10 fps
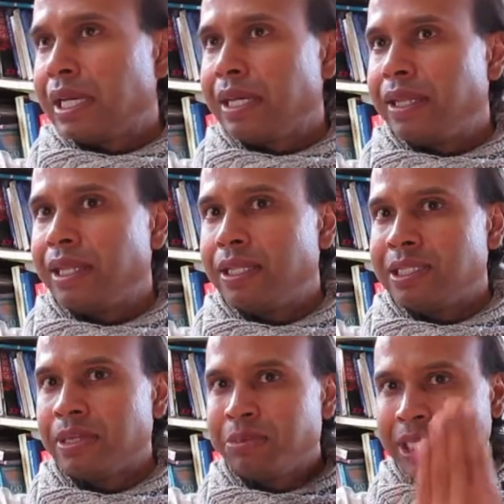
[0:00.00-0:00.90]
and then the
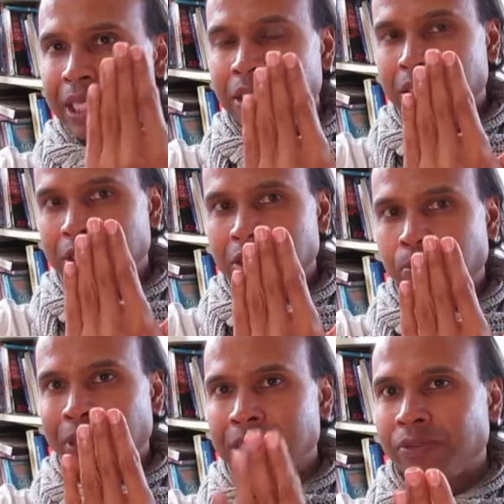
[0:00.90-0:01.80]
temptation to
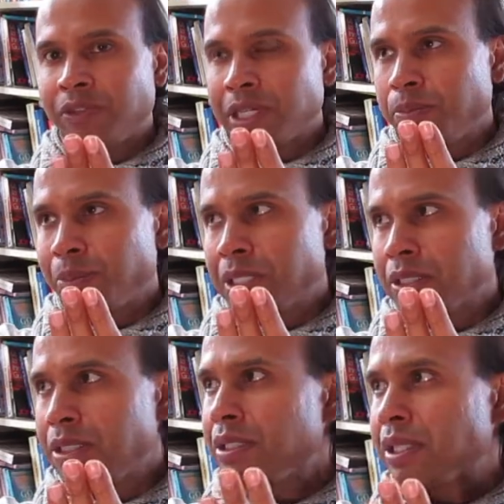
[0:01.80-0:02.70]
press the fuck it
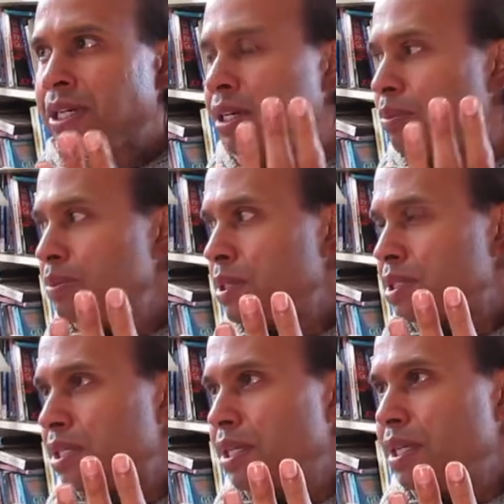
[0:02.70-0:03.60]
button
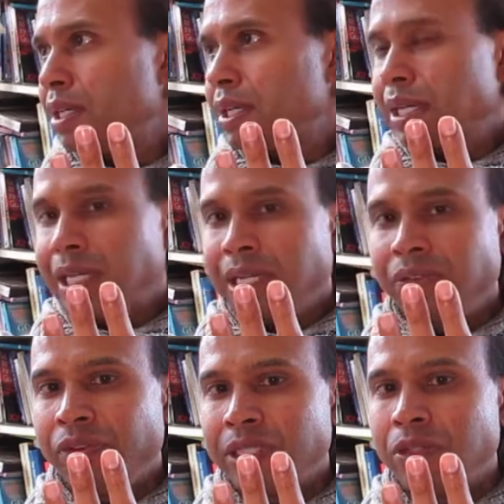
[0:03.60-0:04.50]
comes. And
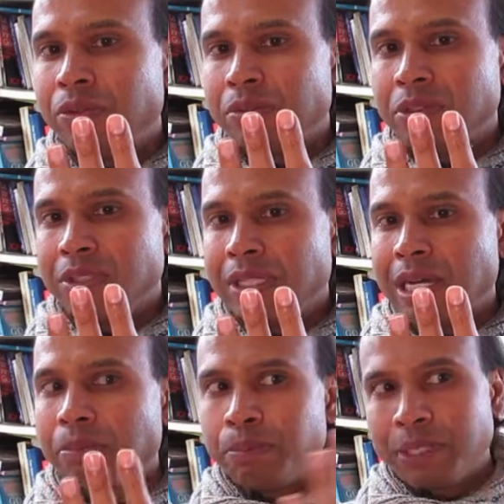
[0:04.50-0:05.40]
if I don't
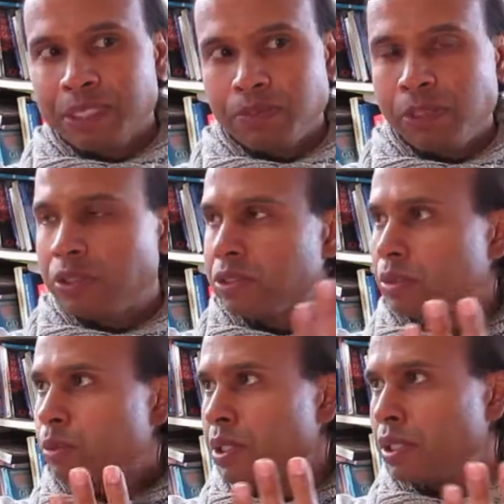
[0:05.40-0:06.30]
up my
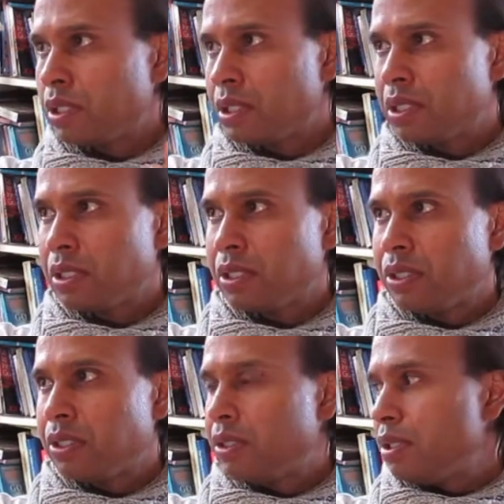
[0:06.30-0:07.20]
spiritual work,
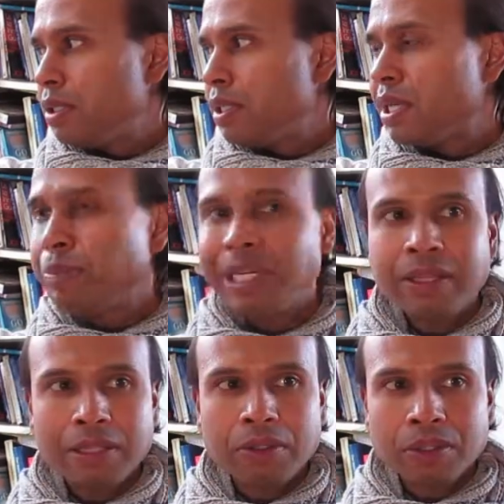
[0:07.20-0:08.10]
it can be
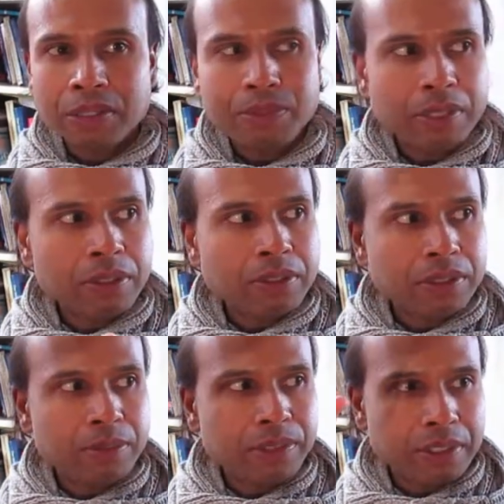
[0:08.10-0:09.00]
anything Course in
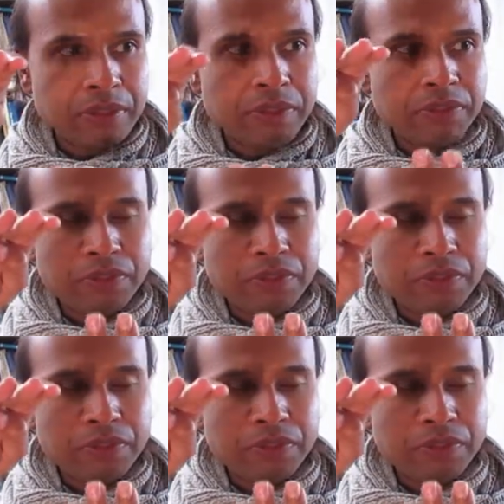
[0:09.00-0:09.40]
Miracles, The Observer,